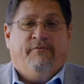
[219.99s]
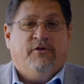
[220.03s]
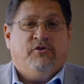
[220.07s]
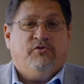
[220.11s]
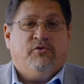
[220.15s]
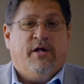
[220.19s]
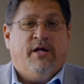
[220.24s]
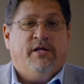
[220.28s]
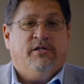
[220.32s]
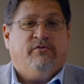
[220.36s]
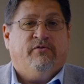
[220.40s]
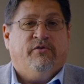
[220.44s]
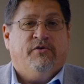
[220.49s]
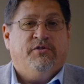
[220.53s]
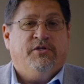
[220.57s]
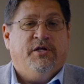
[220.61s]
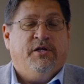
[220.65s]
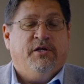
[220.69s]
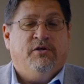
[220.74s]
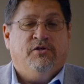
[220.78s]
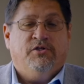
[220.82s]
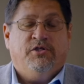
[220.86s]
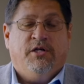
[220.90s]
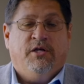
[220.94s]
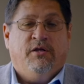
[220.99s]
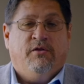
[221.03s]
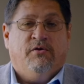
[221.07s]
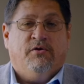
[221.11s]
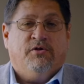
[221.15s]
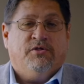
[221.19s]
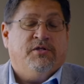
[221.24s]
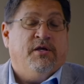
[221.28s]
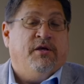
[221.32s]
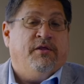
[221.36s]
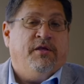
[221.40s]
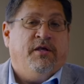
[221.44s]
it transfers energy,
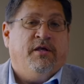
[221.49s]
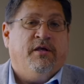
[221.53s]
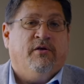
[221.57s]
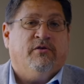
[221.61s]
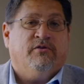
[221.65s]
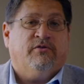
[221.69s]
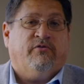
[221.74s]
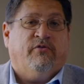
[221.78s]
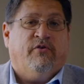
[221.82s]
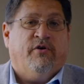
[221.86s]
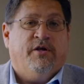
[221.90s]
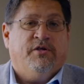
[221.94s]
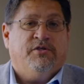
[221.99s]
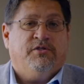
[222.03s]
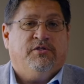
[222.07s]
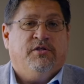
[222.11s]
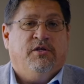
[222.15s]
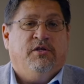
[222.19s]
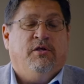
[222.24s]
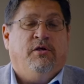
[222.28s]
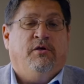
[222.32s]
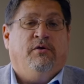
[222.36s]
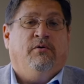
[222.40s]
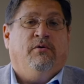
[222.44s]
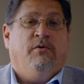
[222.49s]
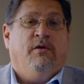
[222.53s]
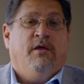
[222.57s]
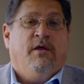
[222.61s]
there's nothing else for us to do.